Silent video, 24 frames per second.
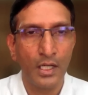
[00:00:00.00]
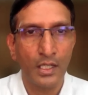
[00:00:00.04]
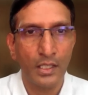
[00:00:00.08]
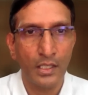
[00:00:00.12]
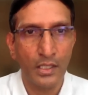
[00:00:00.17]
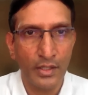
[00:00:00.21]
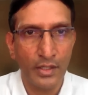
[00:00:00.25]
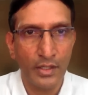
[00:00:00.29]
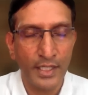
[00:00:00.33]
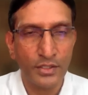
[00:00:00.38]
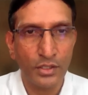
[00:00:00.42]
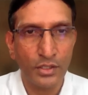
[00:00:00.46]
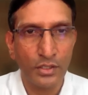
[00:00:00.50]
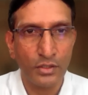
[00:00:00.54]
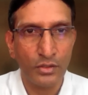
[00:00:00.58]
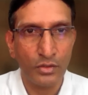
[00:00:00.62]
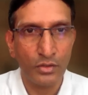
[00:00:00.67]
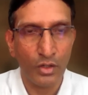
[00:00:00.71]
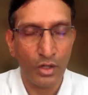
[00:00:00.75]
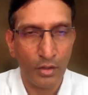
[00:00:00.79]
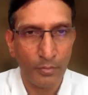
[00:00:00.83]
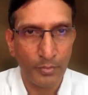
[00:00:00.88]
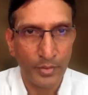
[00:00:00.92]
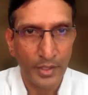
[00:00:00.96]

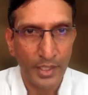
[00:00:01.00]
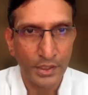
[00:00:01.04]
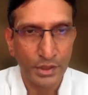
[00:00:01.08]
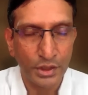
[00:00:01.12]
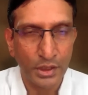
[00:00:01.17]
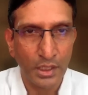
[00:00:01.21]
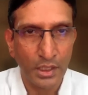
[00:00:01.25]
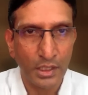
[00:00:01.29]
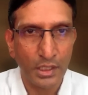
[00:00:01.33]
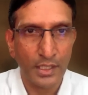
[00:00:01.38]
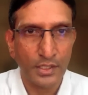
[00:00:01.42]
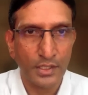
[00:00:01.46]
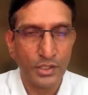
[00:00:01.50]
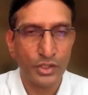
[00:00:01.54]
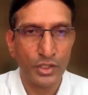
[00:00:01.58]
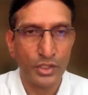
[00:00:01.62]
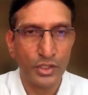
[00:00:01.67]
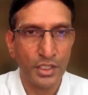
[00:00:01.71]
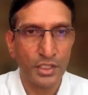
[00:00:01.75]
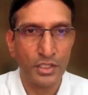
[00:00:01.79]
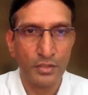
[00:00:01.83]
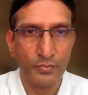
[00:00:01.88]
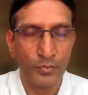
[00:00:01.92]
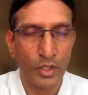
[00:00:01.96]
greater operational and
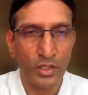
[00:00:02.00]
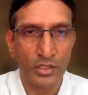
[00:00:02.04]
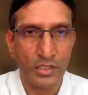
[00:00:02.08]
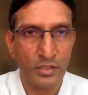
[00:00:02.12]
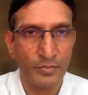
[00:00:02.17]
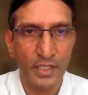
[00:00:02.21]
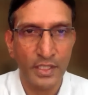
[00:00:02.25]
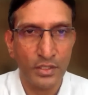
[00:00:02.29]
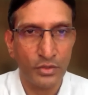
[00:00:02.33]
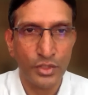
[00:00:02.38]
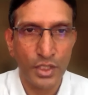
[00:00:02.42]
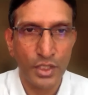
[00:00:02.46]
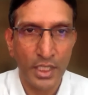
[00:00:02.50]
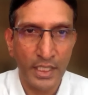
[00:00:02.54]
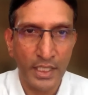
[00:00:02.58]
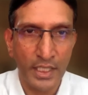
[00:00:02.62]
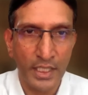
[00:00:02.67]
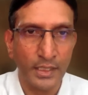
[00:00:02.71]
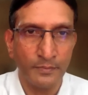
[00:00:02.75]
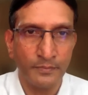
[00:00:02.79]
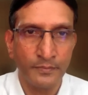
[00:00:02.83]
strategic proximity to China.